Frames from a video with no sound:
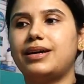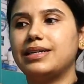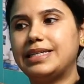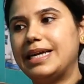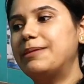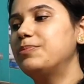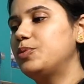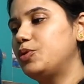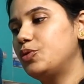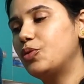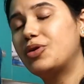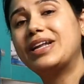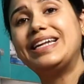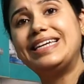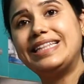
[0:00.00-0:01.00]
attempt
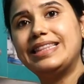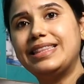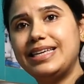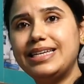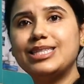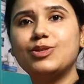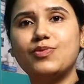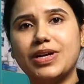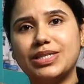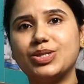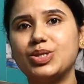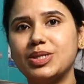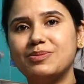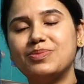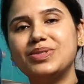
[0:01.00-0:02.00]
to clean these
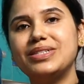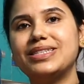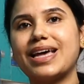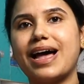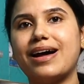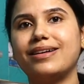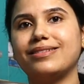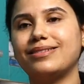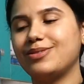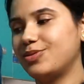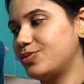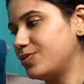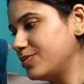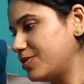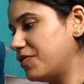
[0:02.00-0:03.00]
vegetables and, you
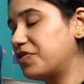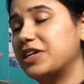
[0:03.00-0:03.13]
know, the